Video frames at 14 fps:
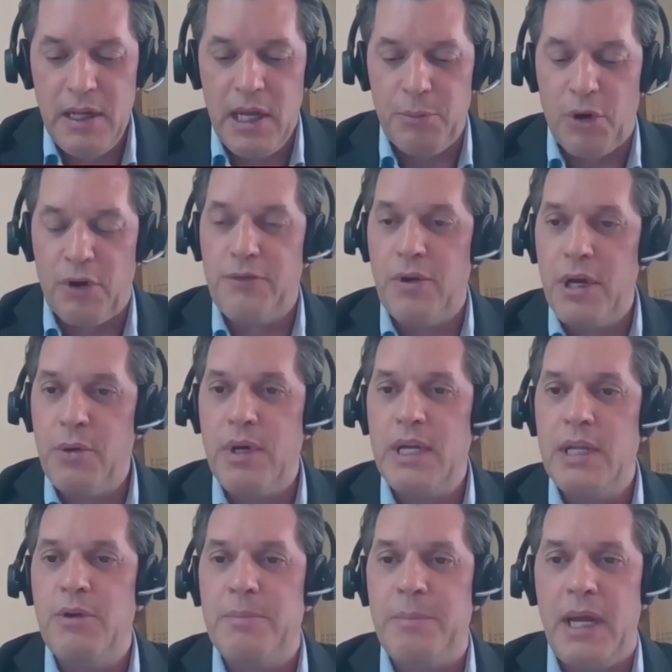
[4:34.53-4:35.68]
and more
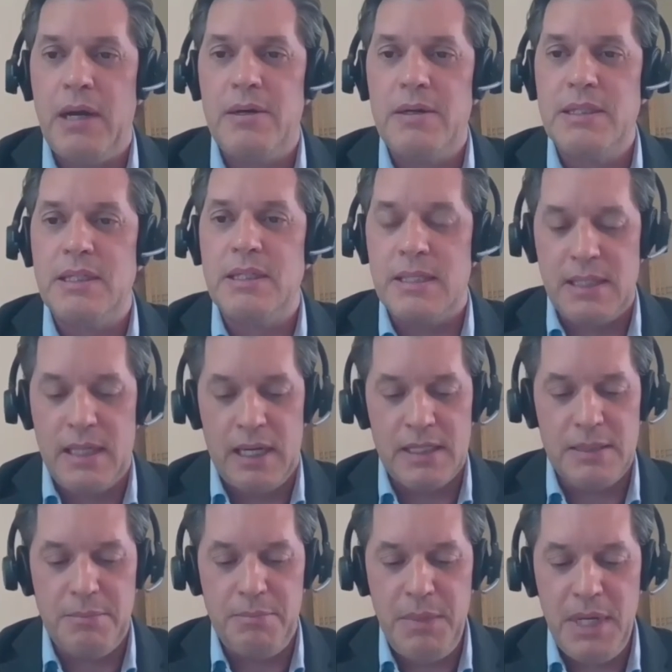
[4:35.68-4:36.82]
frequently with payers to
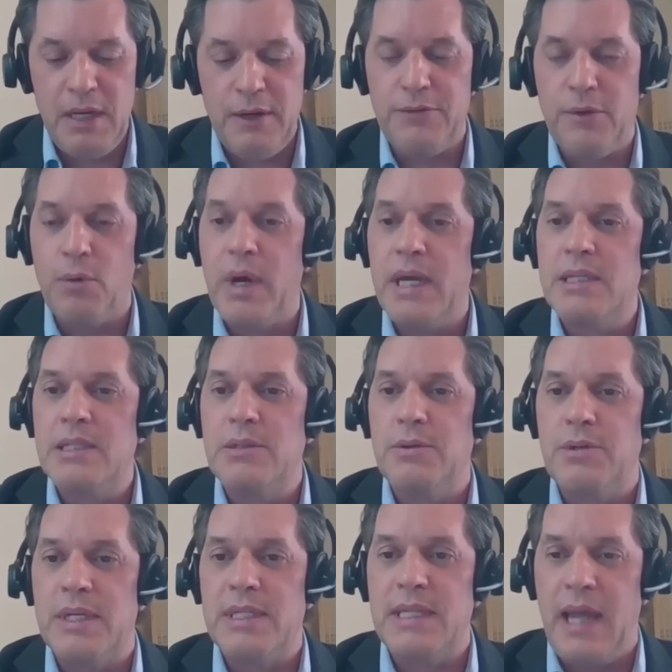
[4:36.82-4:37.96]
discuss meaningful ways to
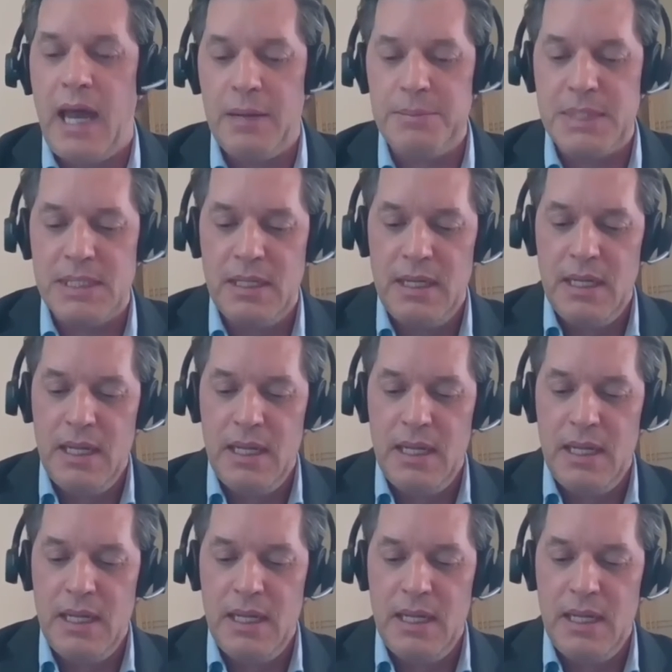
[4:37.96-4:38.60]
address gaps